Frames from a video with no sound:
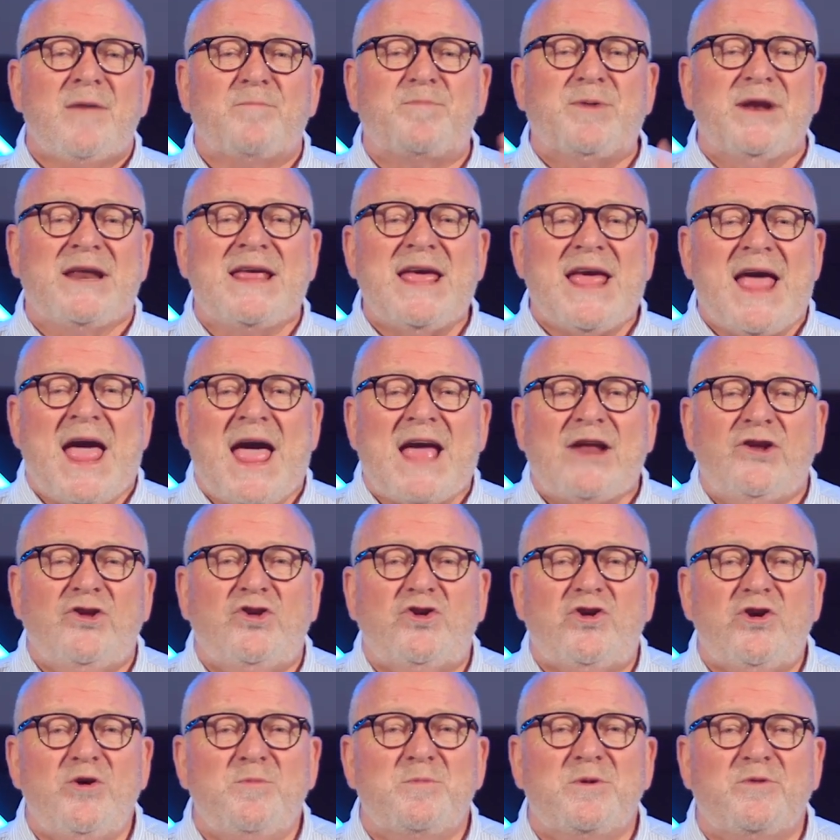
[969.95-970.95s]
But he had
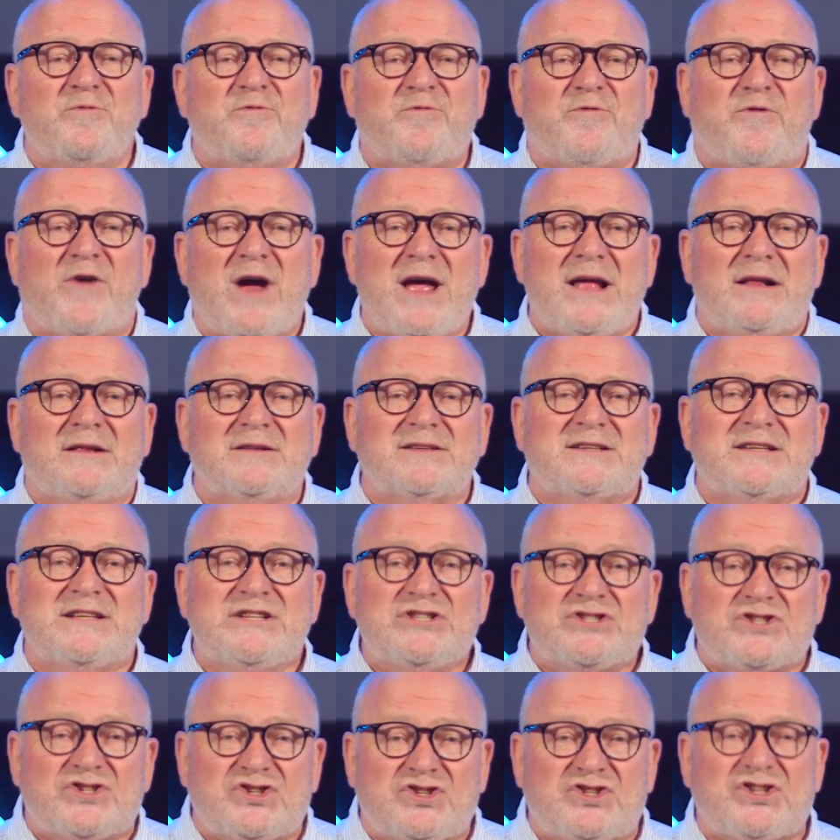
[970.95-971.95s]
human
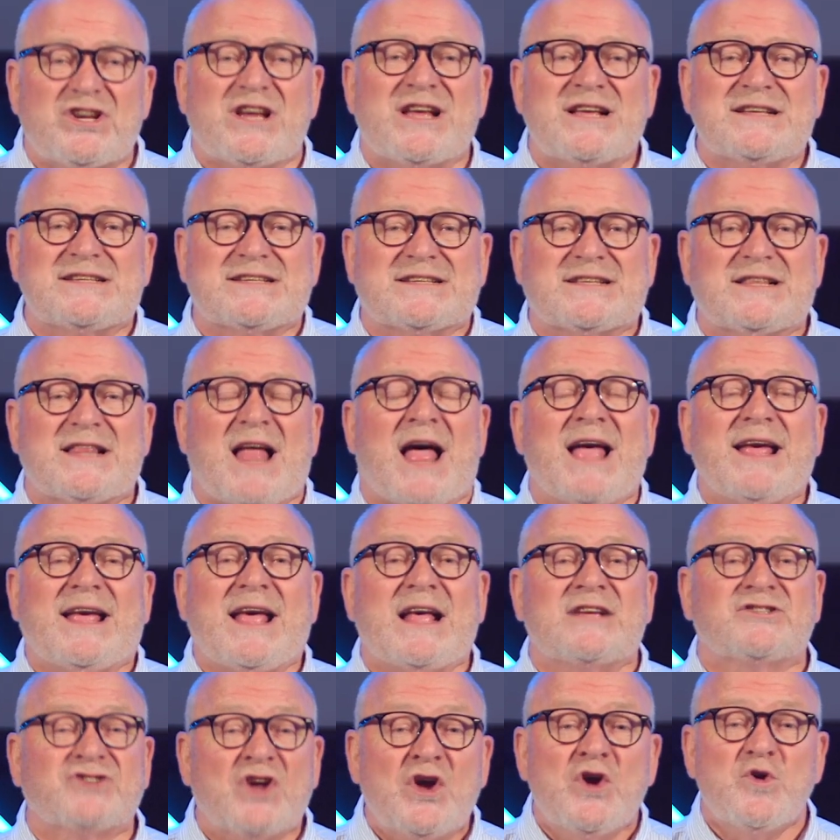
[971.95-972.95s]
frailties just like
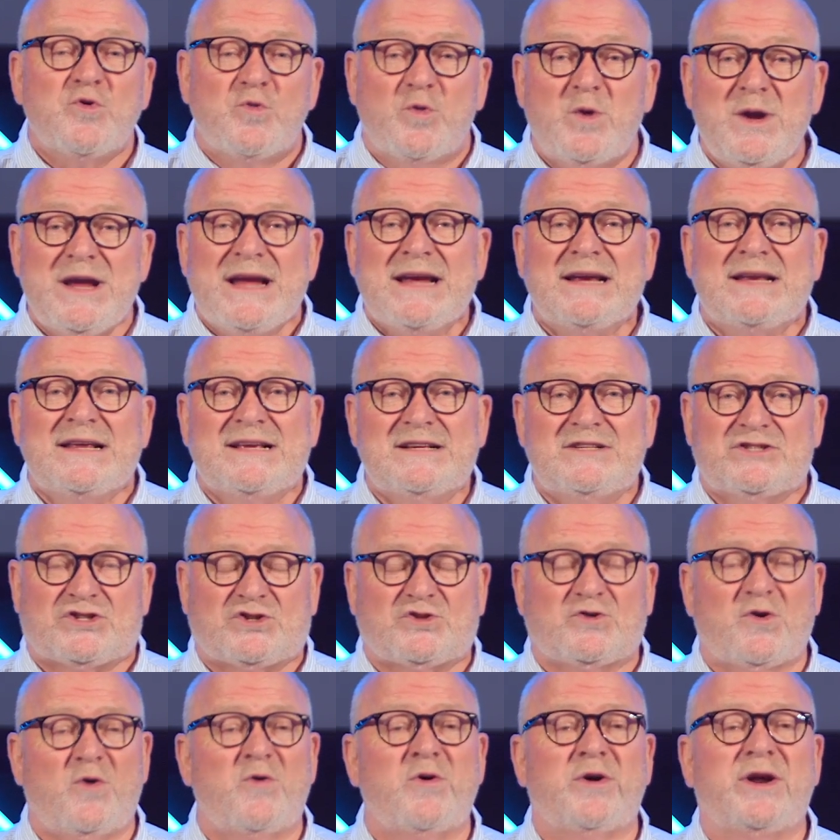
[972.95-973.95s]
us. Read his
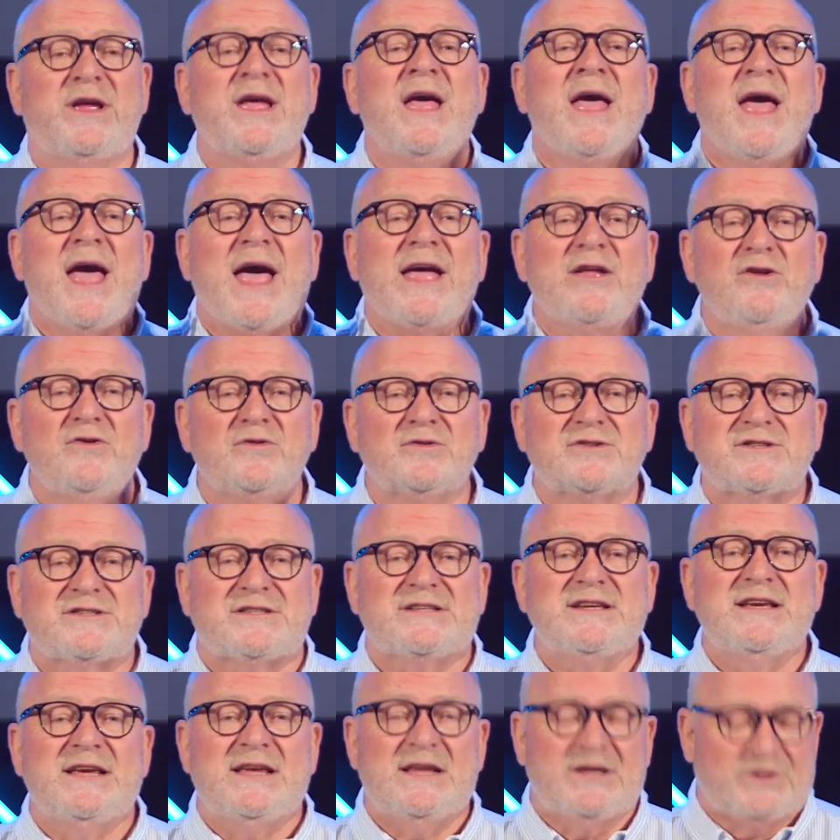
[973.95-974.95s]
story and you'll
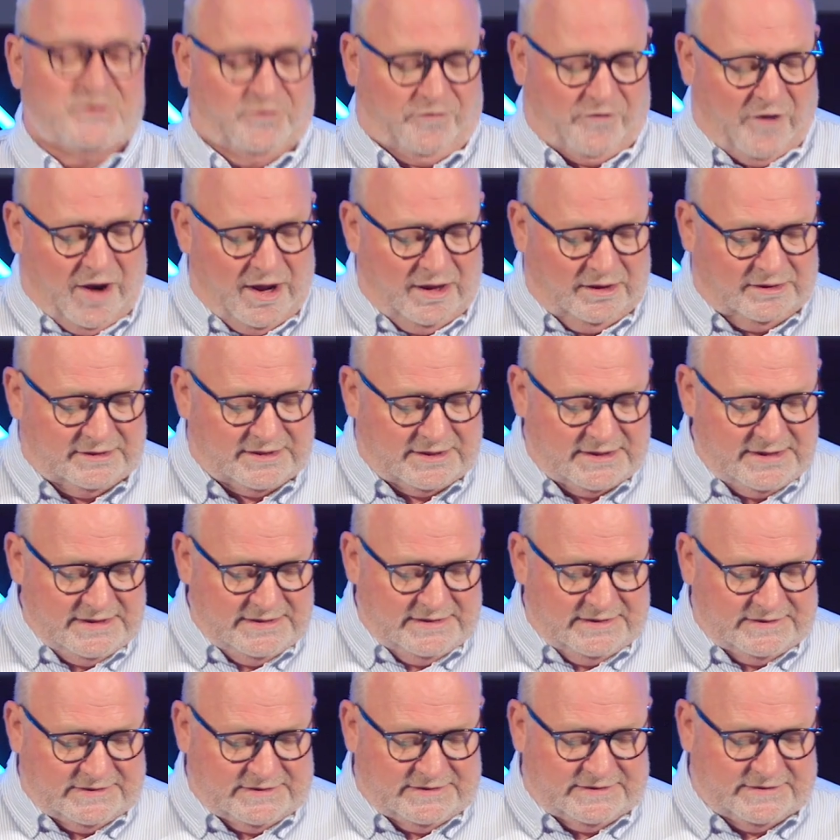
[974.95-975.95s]
see his
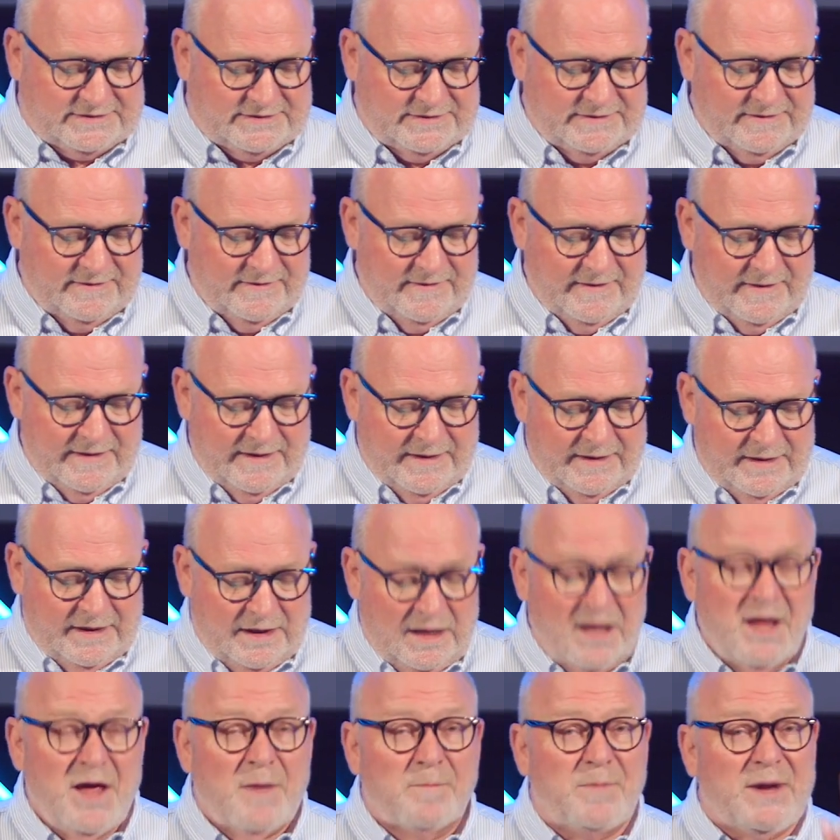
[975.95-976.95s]
frailties.
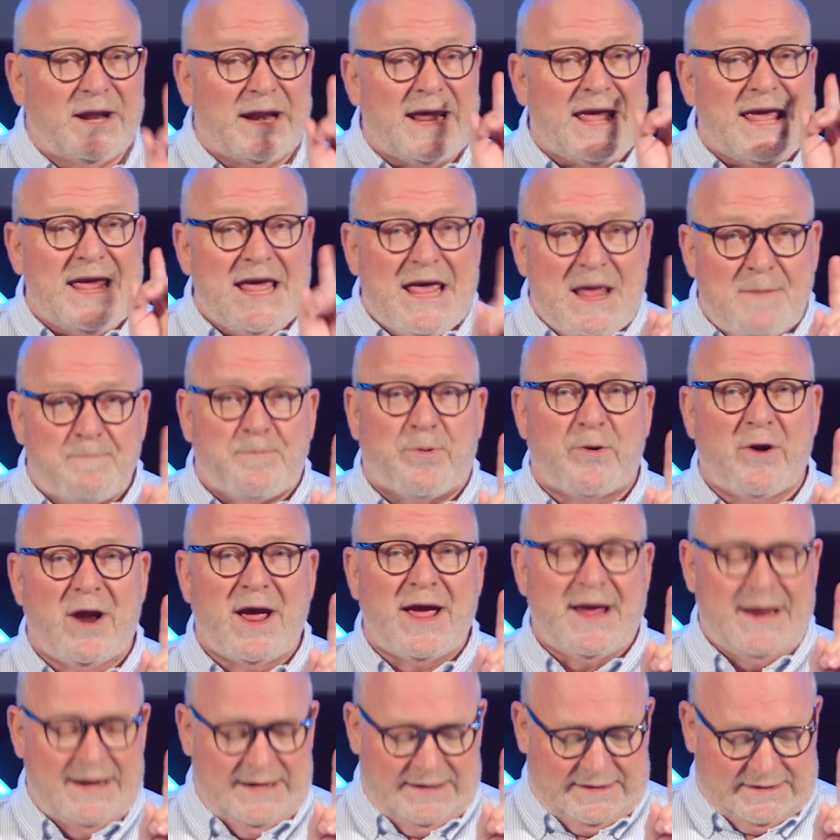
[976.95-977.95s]
But he
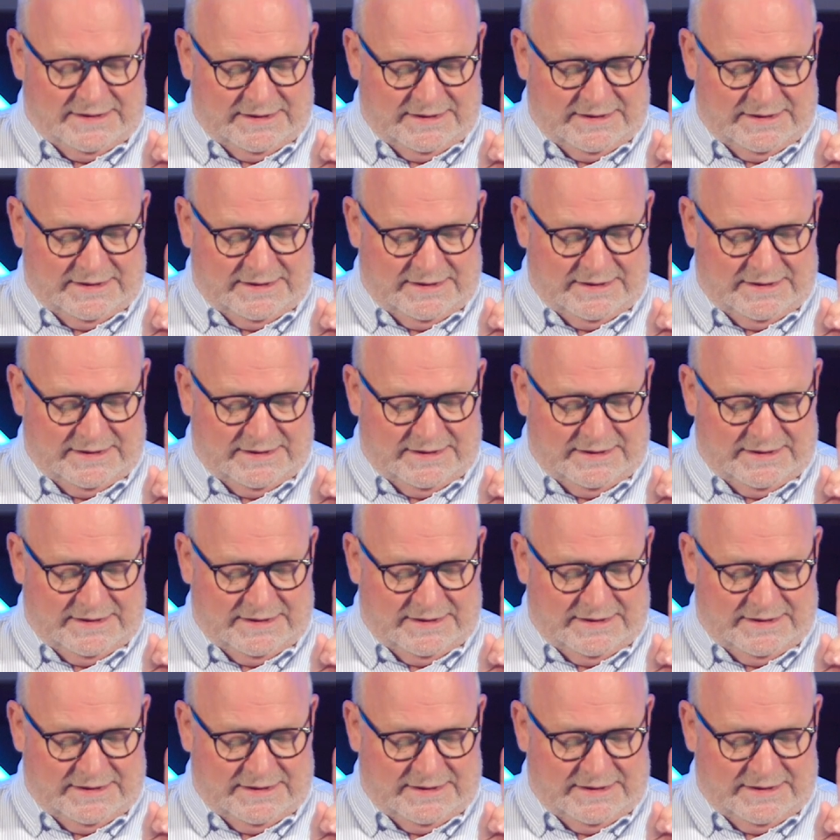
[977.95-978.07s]
prayed